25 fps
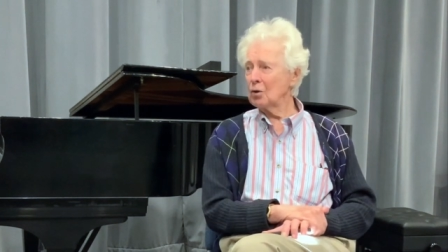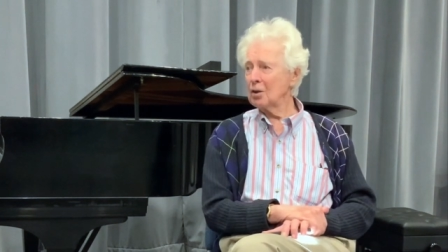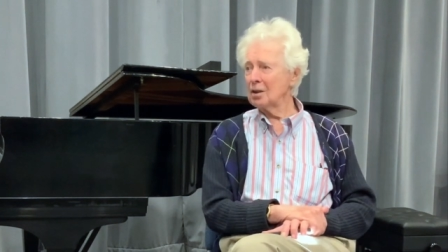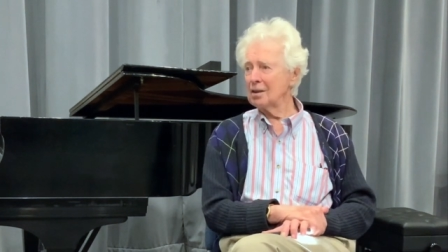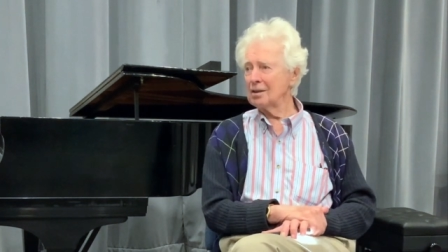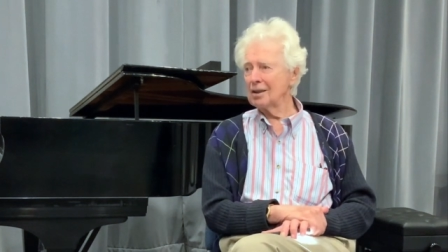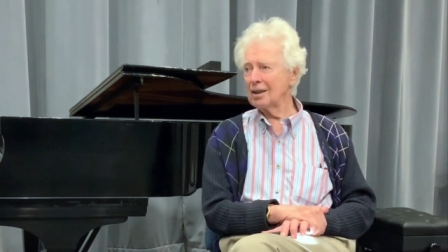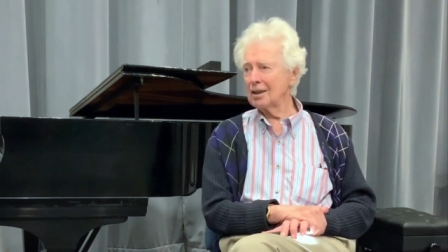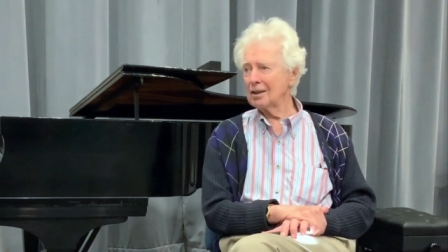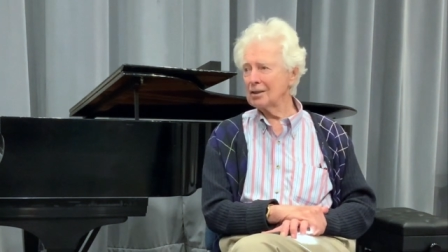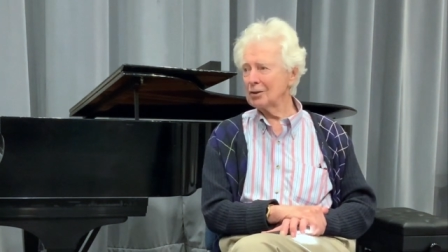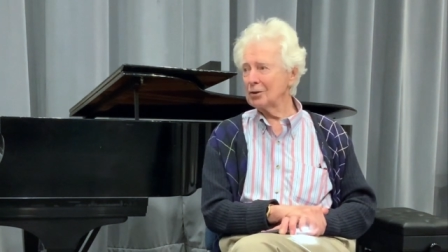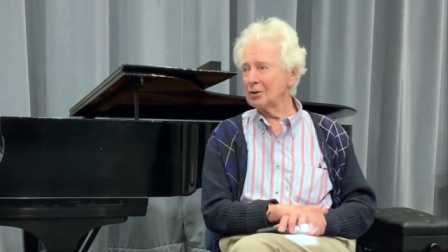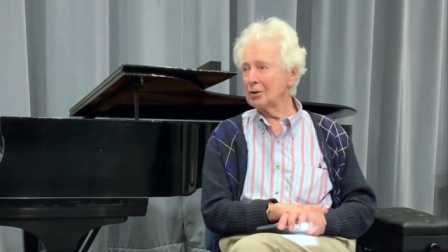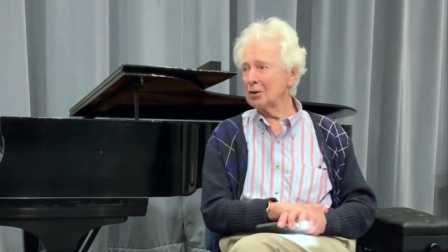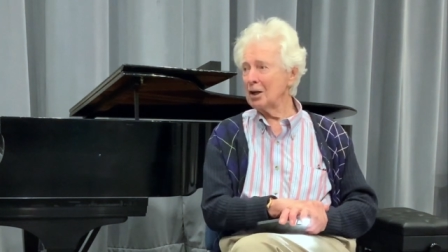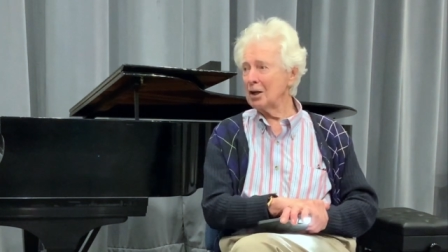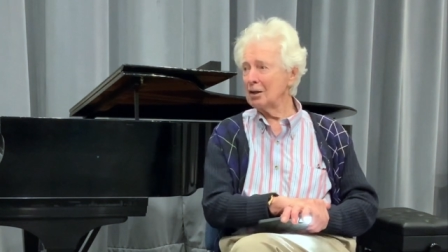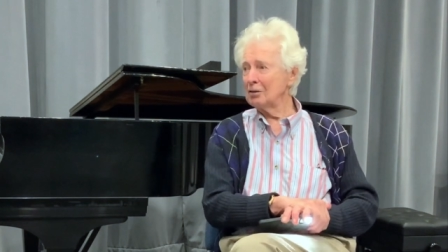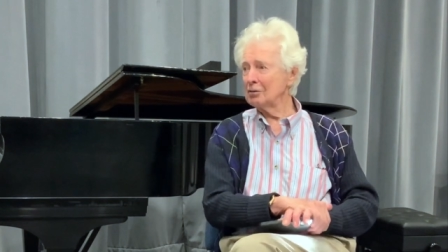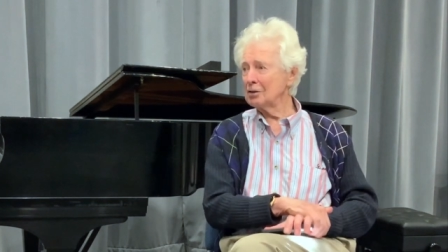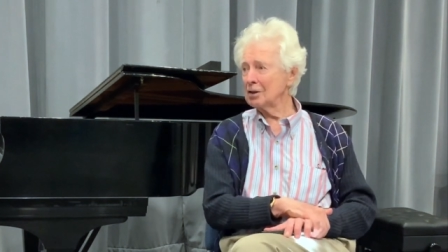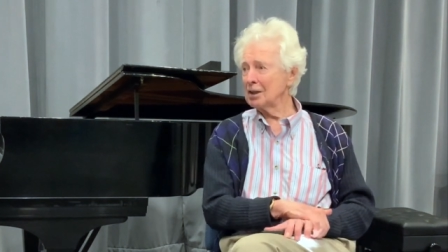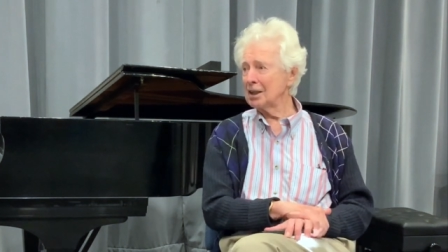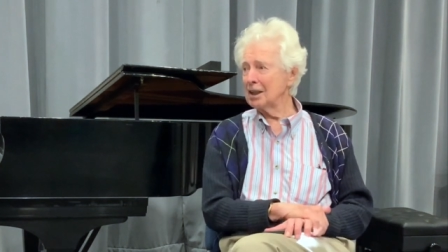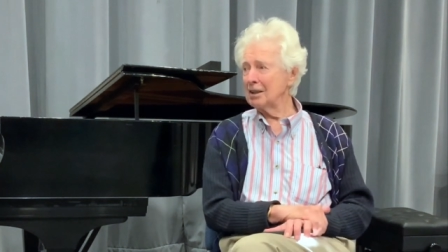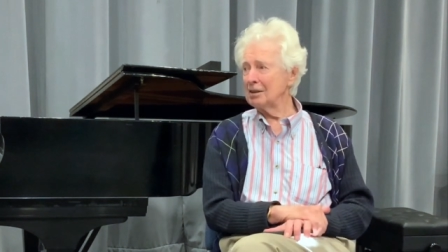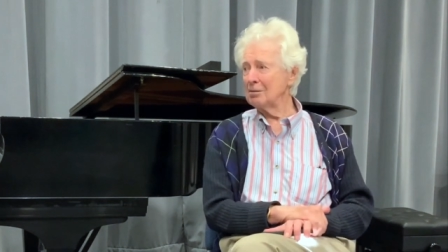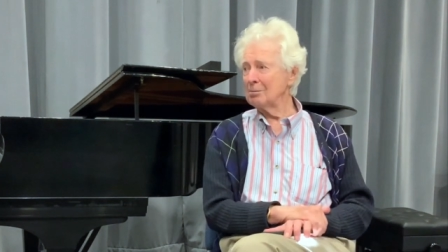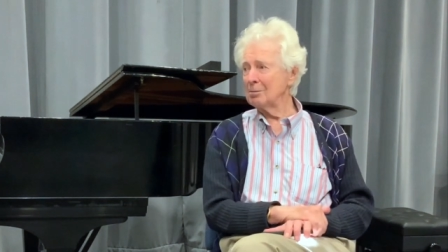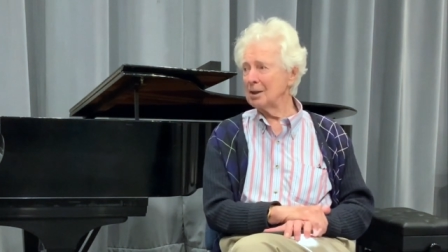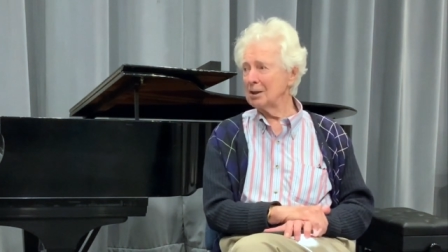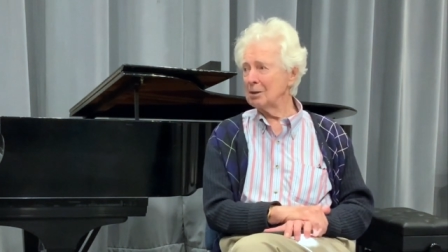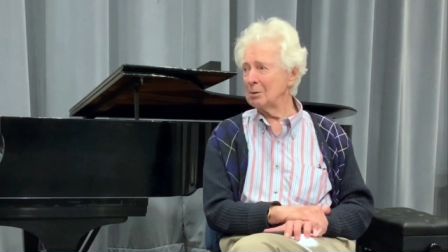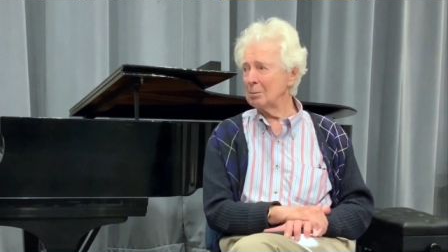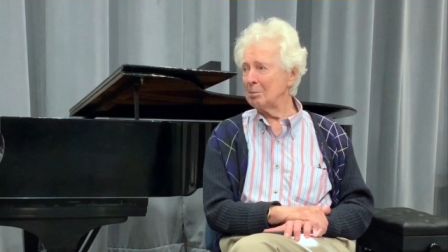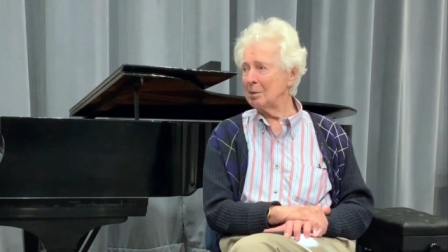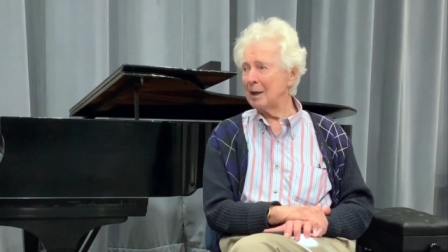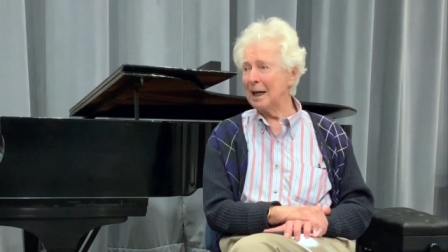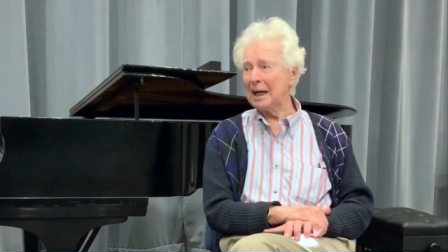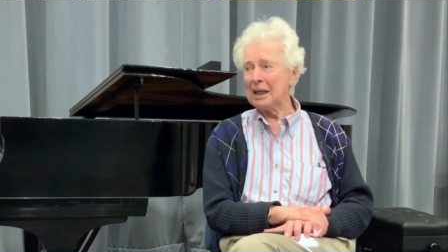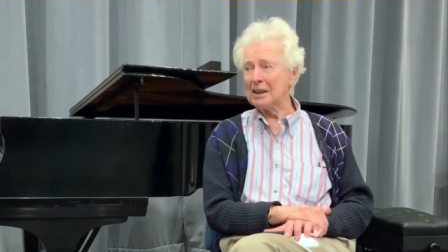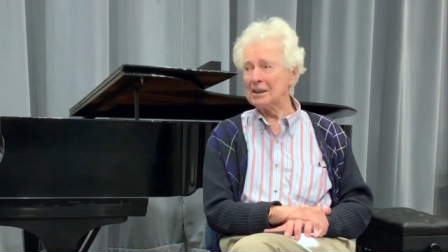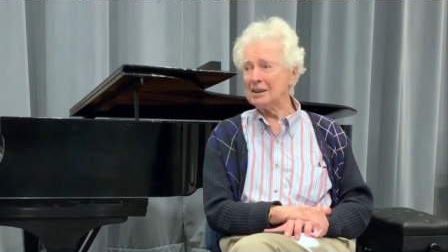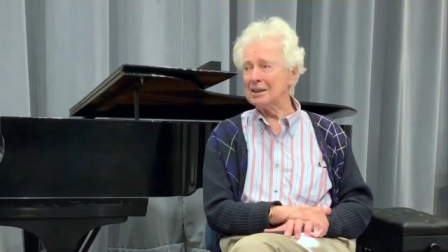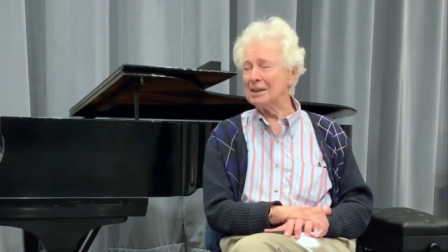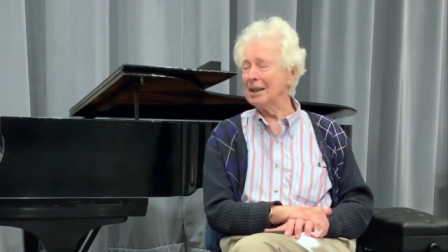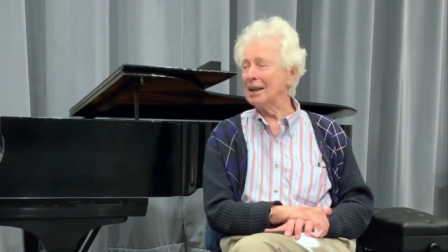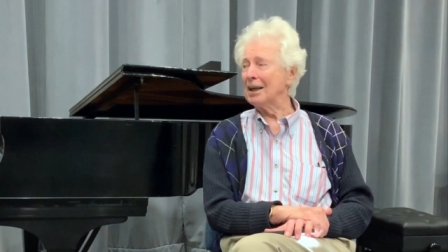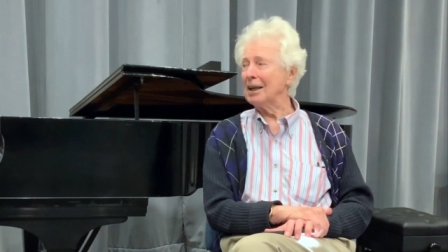conductor ever gave me a bad
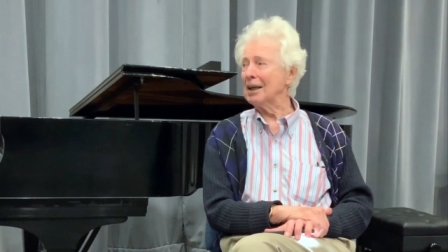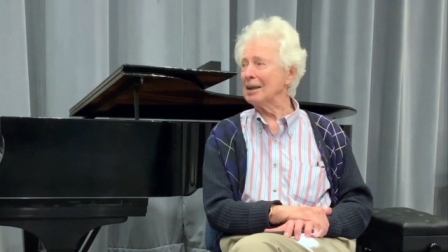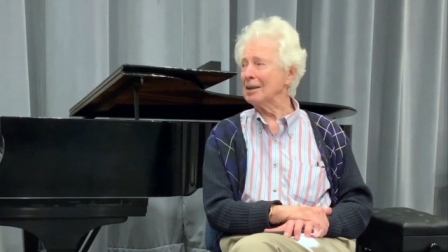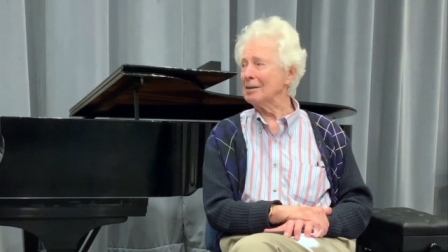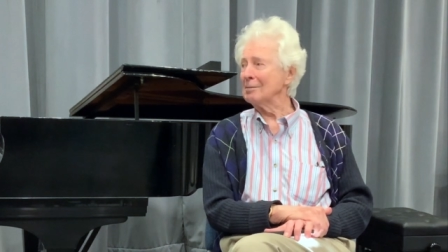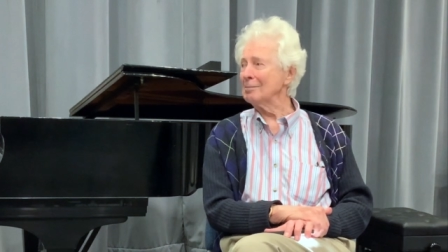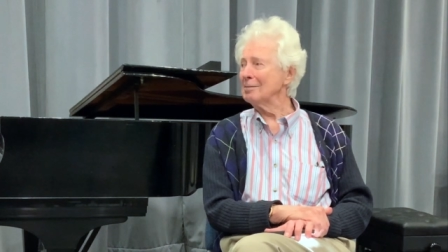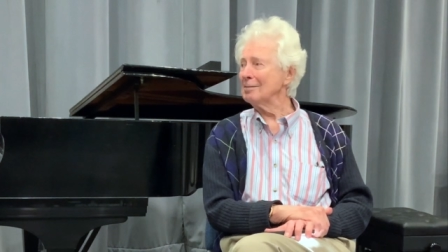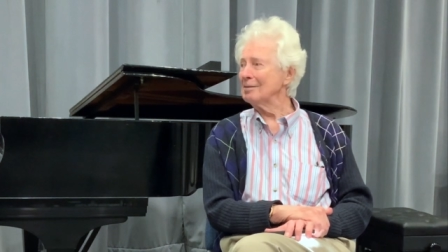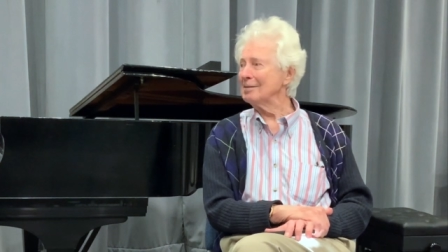time.